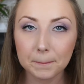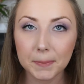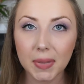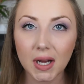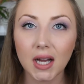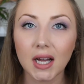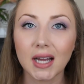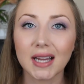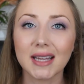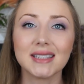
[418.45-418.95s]
but
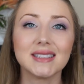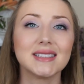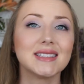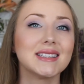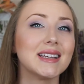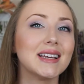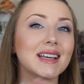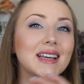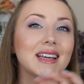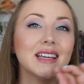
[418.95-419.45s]

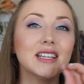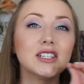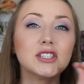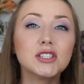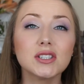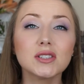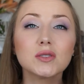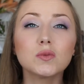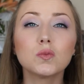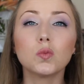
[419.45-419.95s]
it
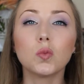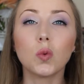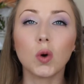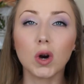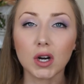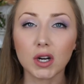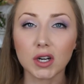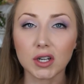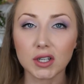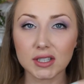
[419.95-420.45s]
just
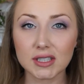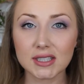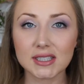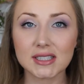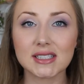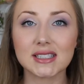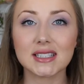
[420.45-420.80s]
works.